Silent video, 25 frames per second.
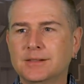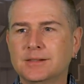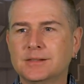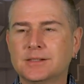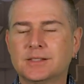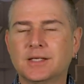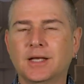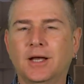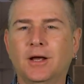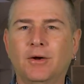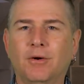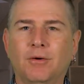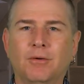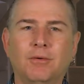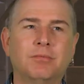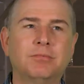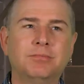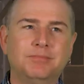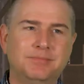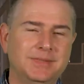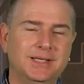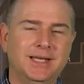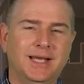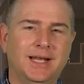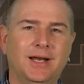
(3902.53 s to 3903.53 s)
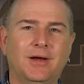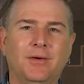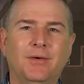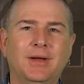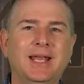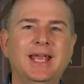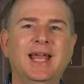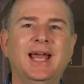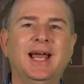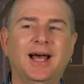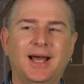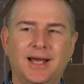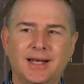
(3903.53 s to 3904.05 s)
So, you know,
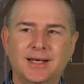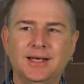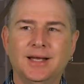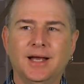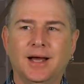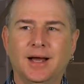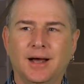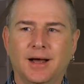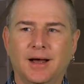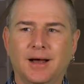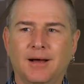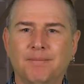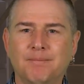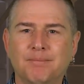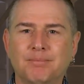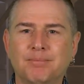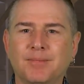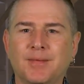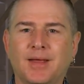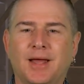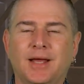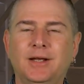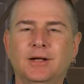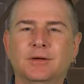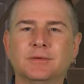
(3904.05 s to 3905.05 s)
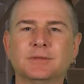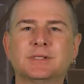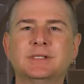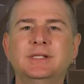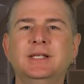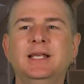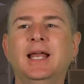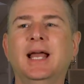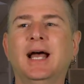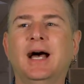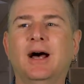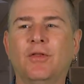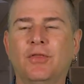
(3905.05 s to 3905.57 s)
again, um, I don't
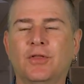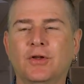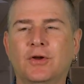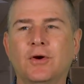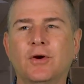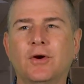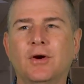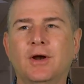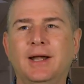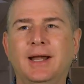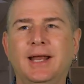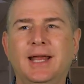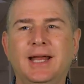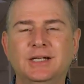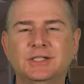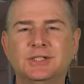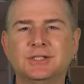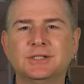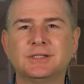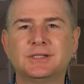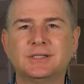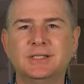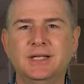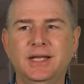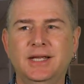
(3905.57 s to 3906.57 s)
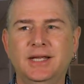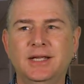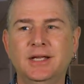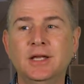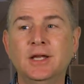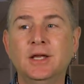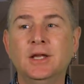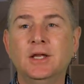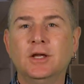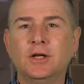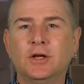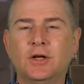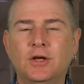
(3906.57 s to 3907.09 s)
see how the current agency
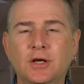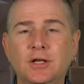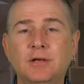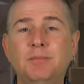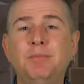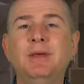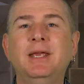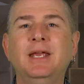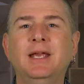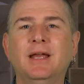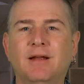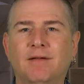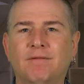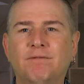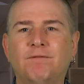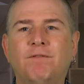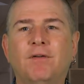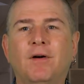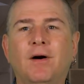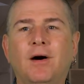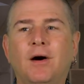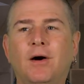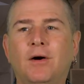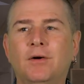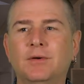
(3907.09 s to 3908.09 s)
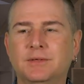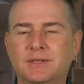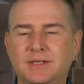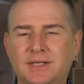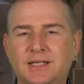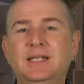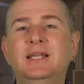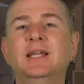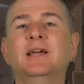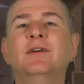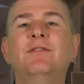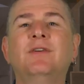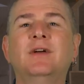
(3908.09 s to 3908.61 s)
could be at fault
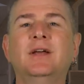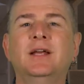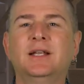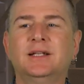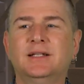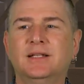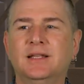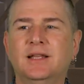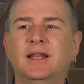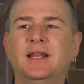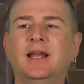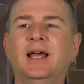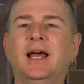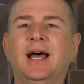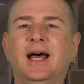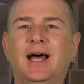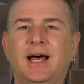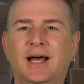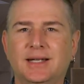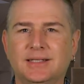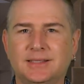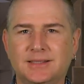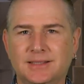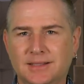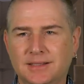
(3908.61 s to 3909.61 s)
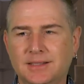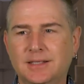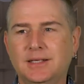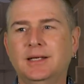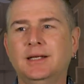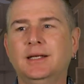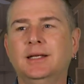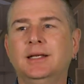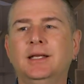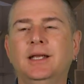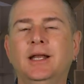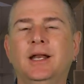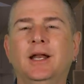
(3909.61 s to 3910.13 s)
given that,
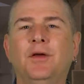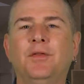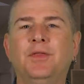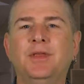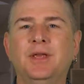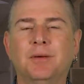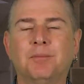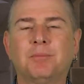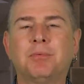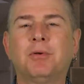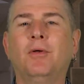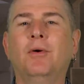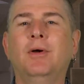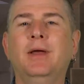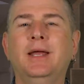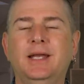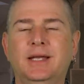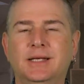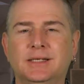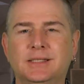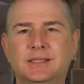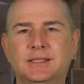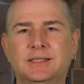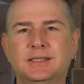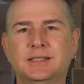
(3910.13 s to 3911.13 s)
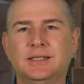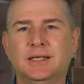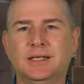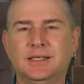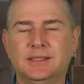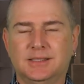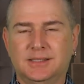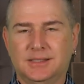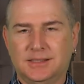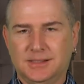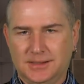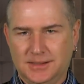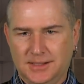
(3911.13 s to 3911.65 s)
you know, the employee is,
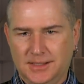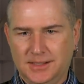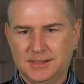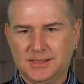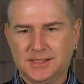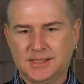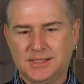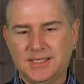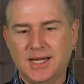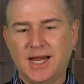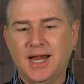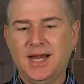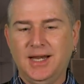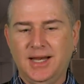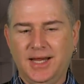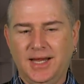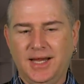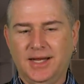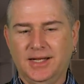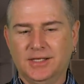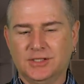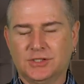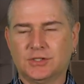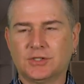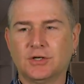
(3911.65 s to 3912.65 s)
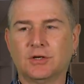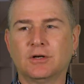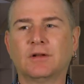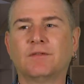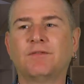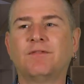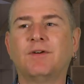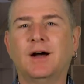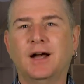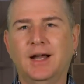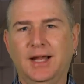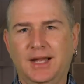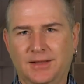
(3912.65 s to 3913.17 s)
is, is stating, is
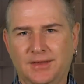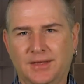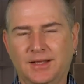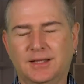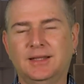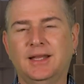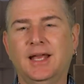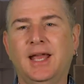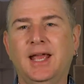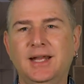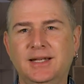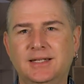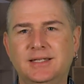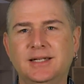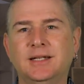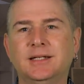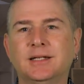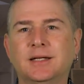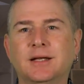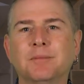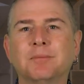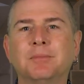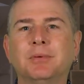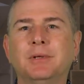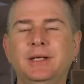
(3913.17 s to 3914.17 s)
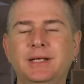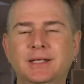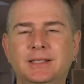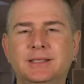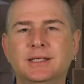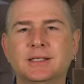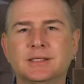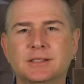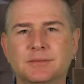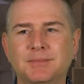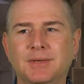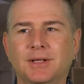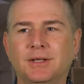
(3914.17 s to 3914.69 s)
certifying that they did complete
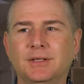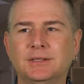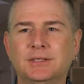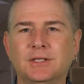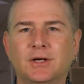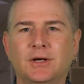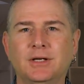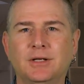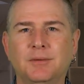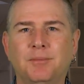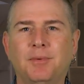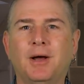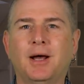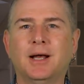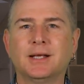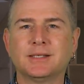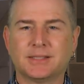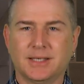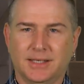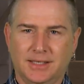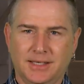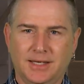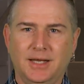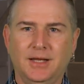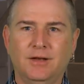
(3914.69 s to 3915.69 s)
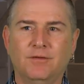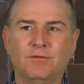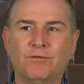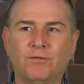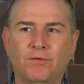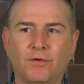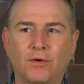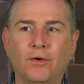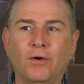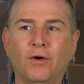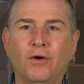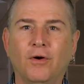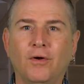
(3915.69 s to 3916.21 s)
this military deposit in
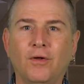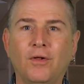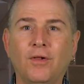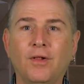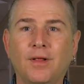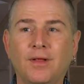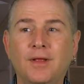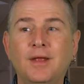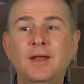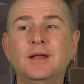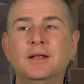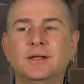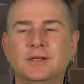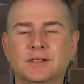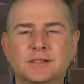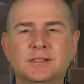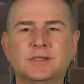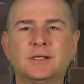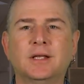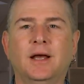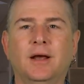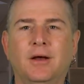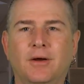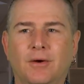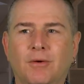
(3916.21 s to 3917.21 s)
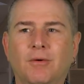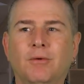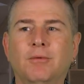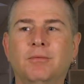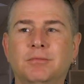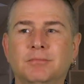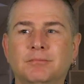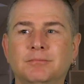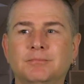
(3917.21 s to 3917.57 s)
full. So,